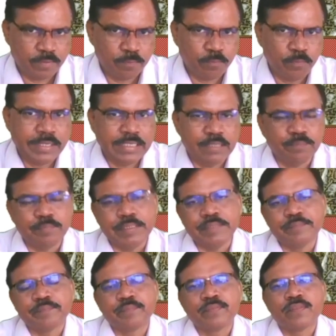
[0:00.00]
Point P.
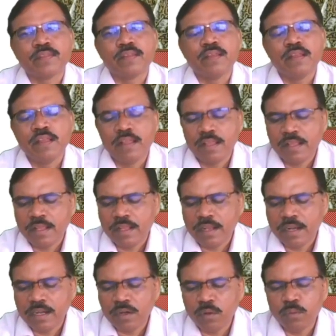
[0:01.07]

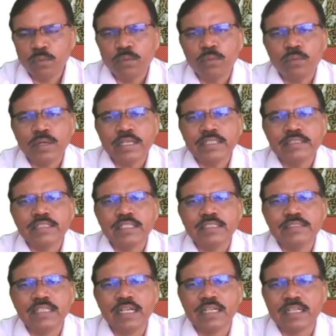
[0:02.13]
Now what is
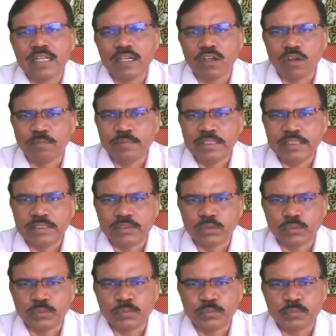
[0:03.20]
resultant of these
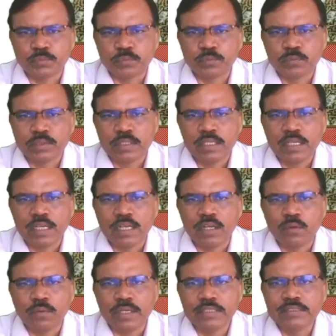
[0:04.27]
two?
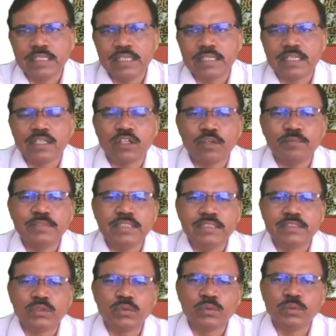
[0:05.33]
Now resultant of
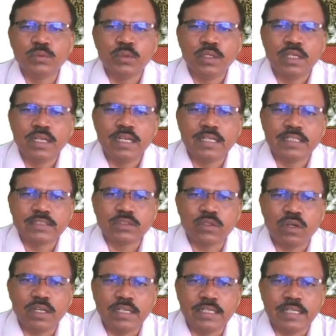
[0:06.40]
these two, let us
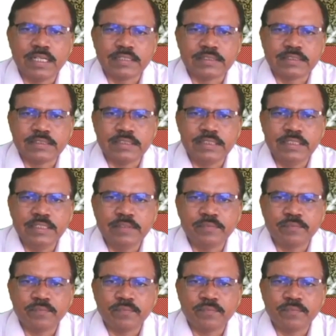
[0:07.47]
call it as C.